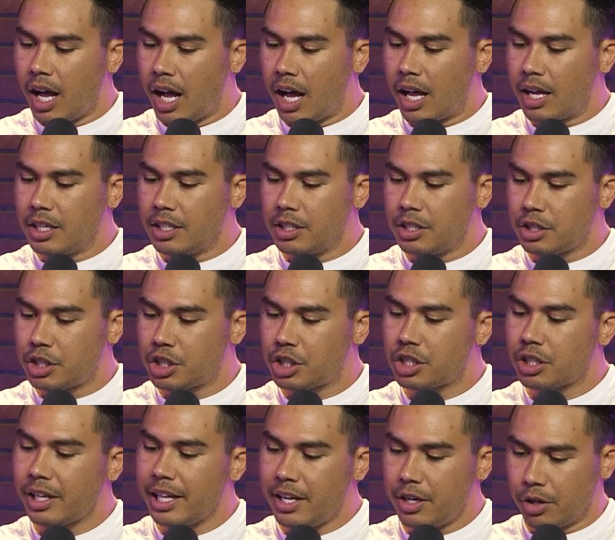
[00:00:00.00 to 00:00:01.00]

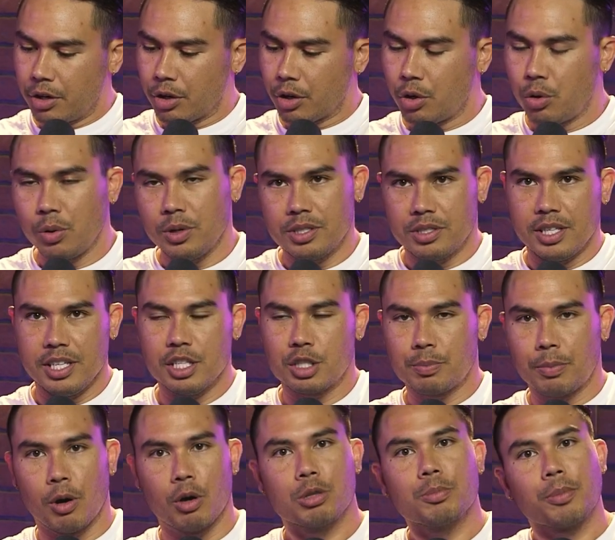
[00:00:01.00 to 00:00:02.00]
Schlittner, who is the
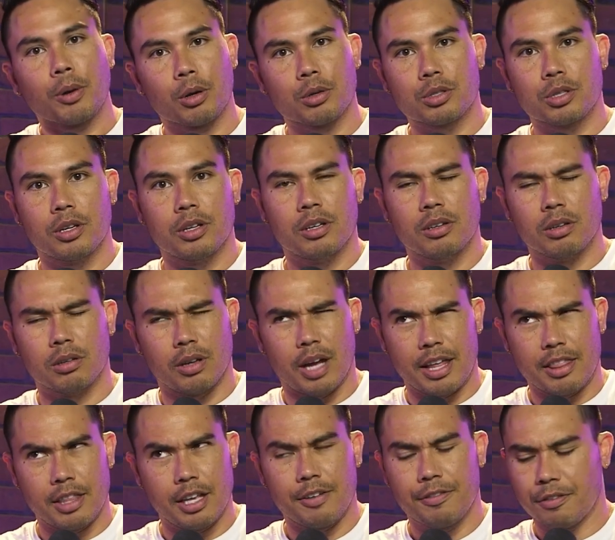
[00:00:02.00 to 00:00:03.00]
spokesperson,
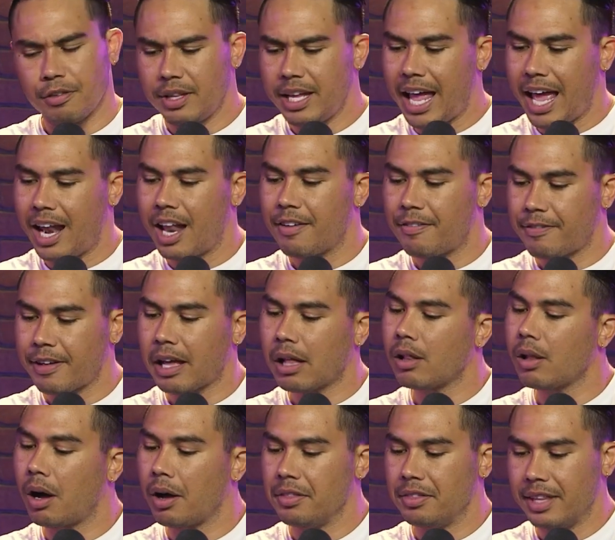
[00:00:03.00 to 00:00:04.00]
I think, for the
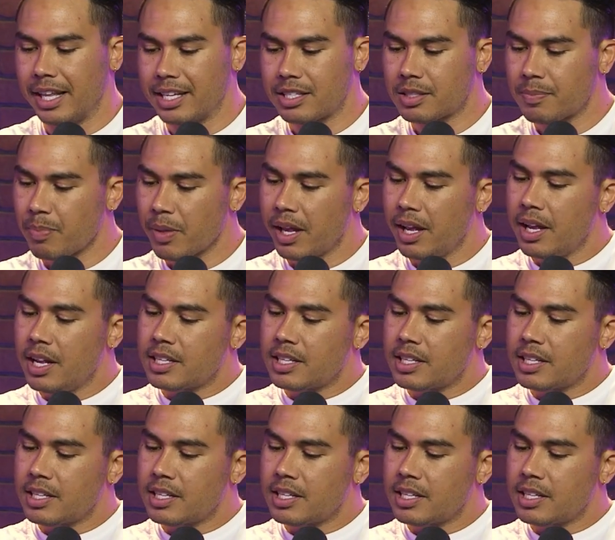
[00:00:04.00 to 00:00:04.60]
NFL on this,